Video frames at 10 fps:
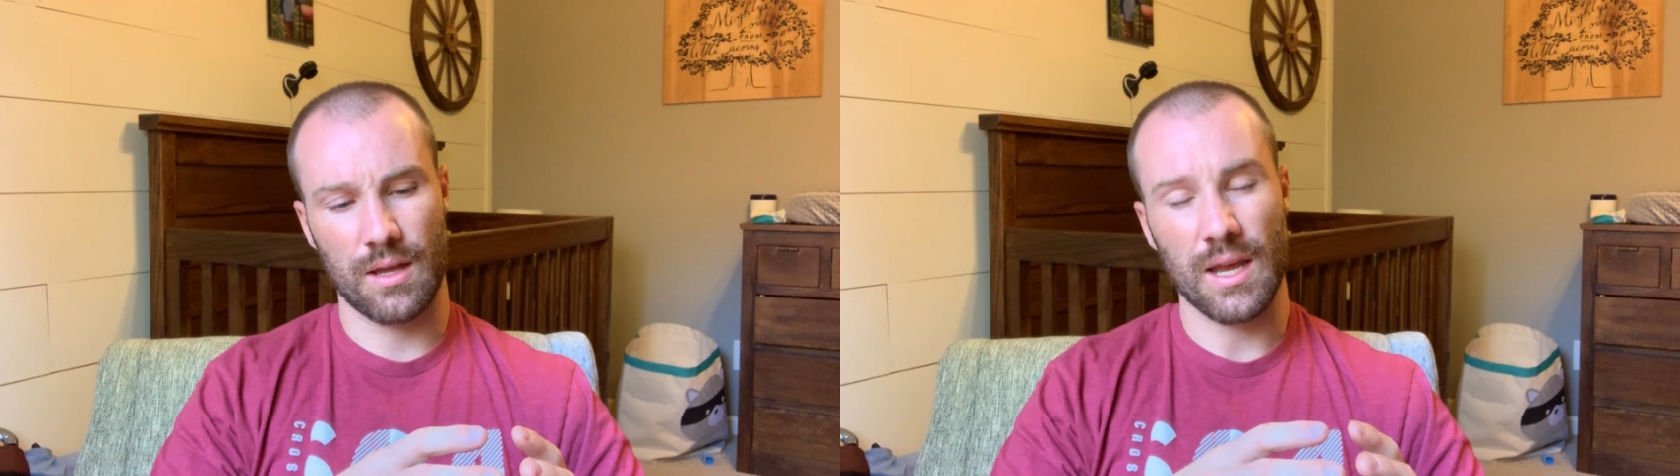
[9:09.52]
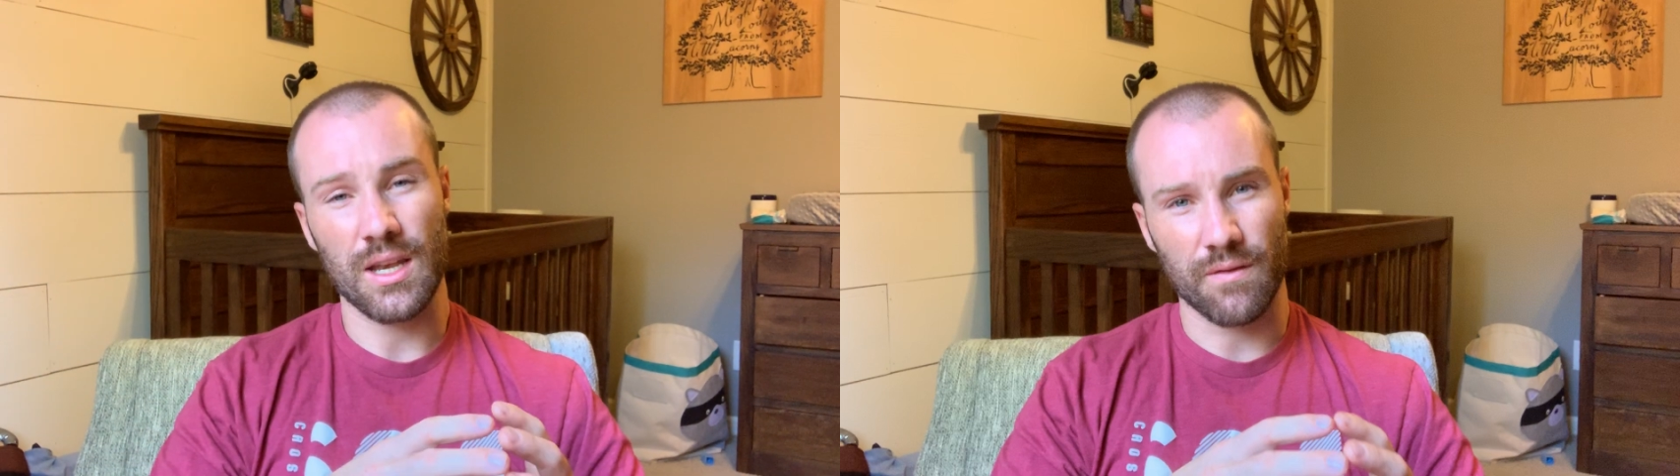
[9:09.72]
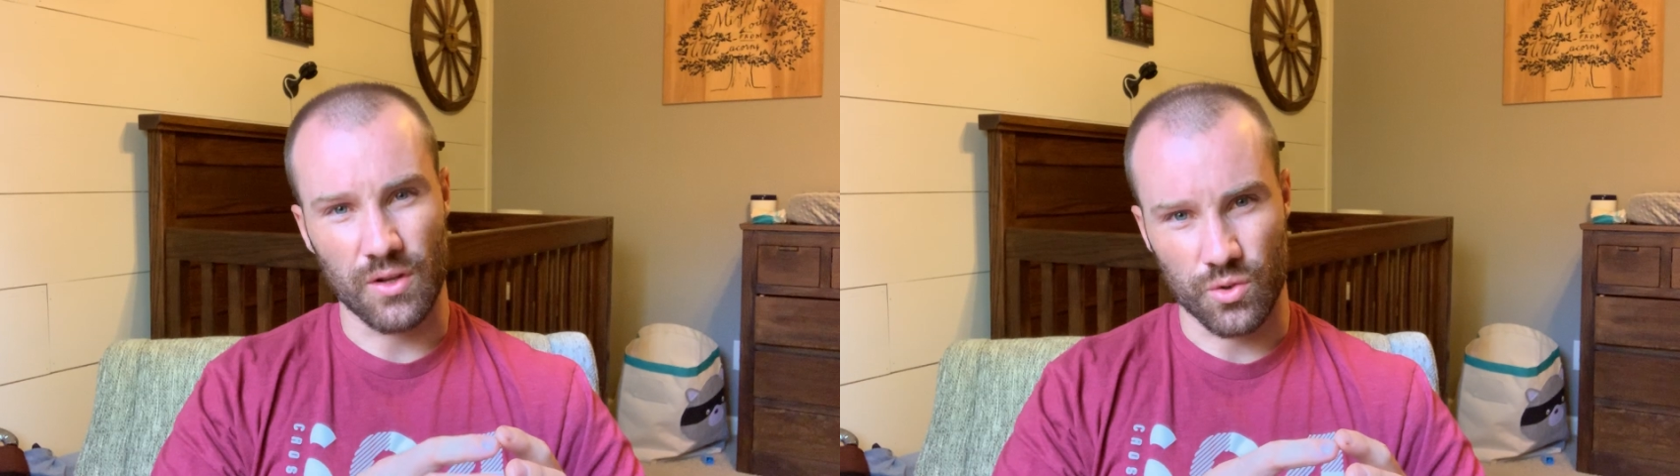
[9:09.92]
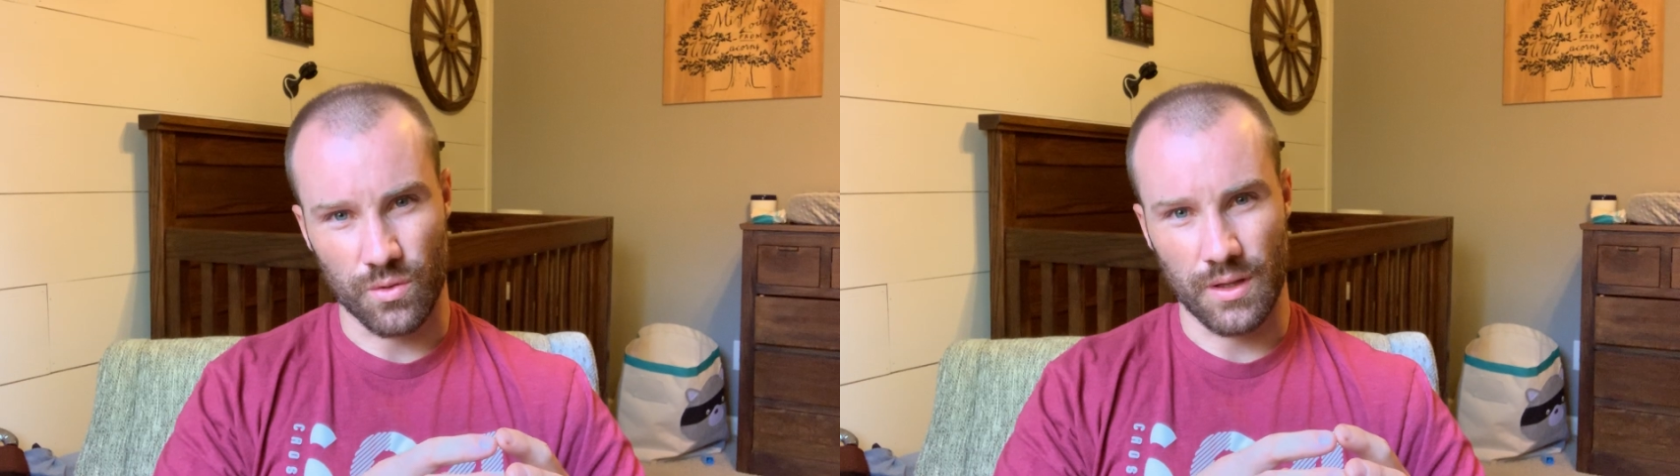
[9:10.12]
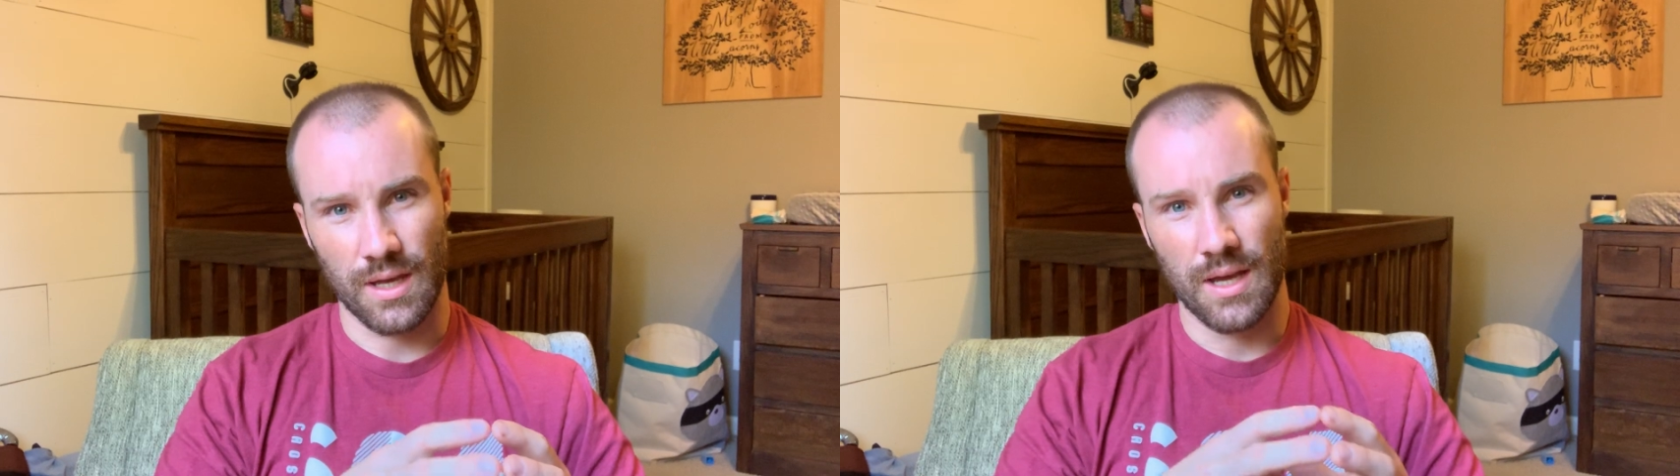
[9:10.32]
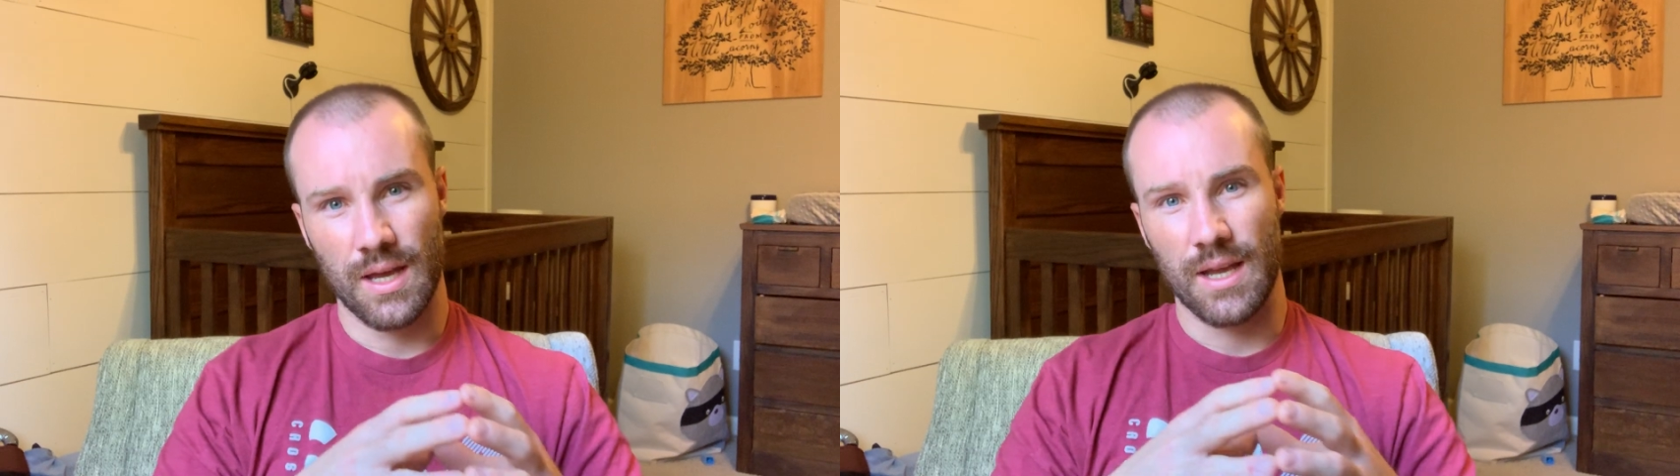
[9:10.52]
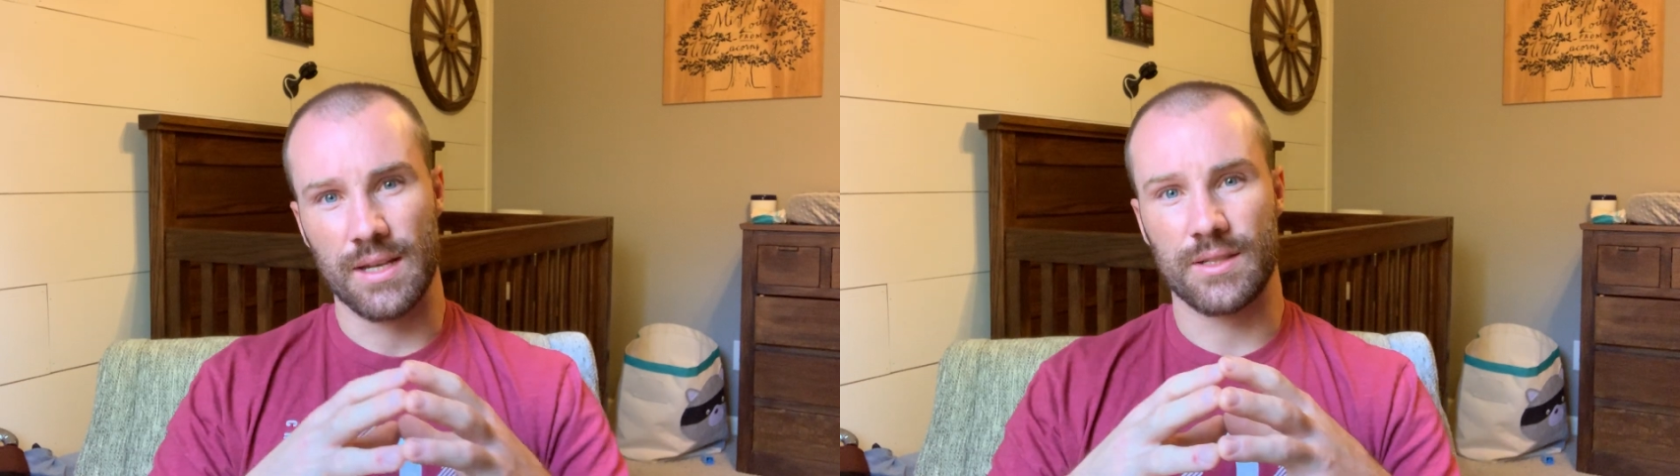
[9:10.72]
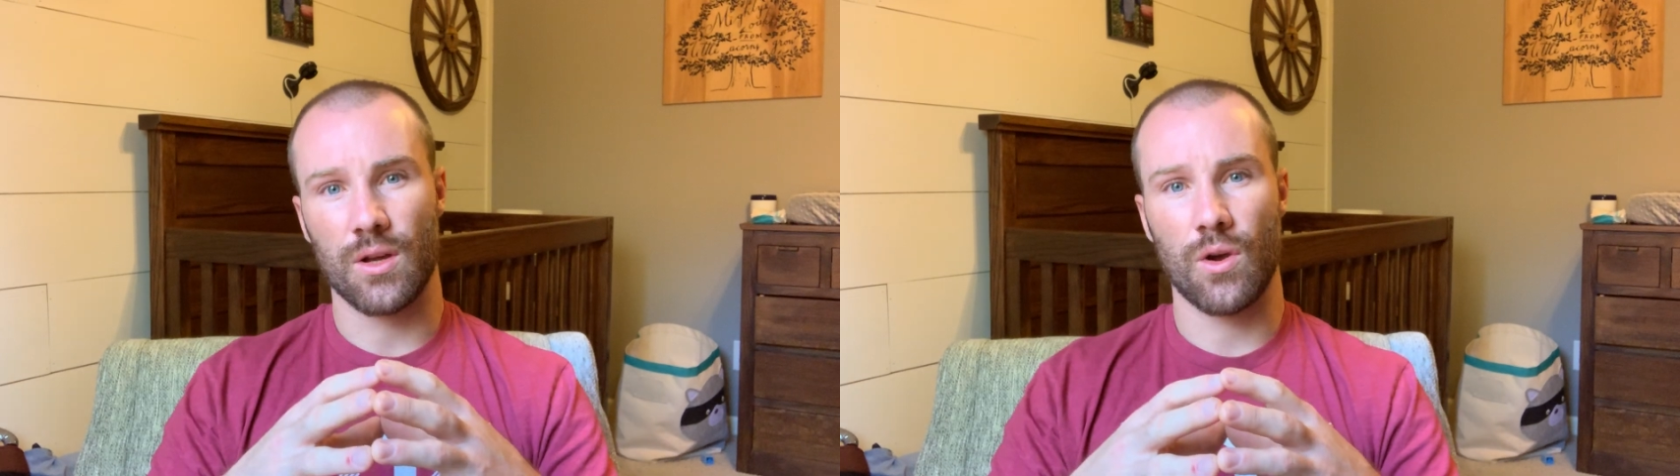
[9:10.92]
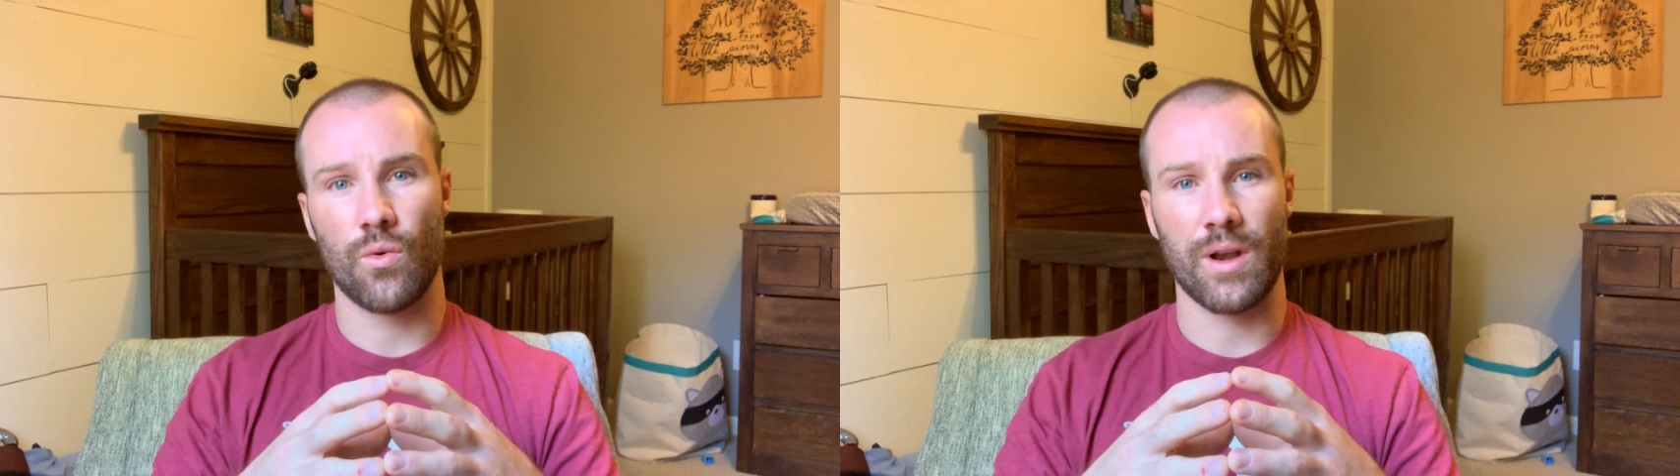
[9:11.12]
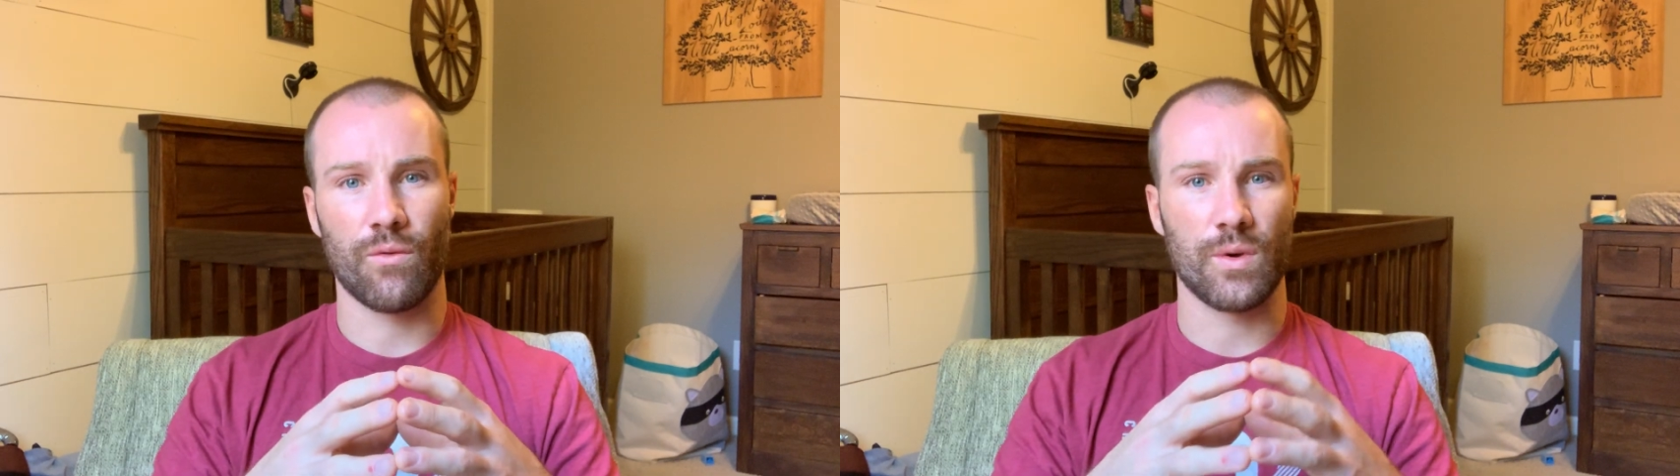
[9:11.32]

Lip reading: individually. And so whenever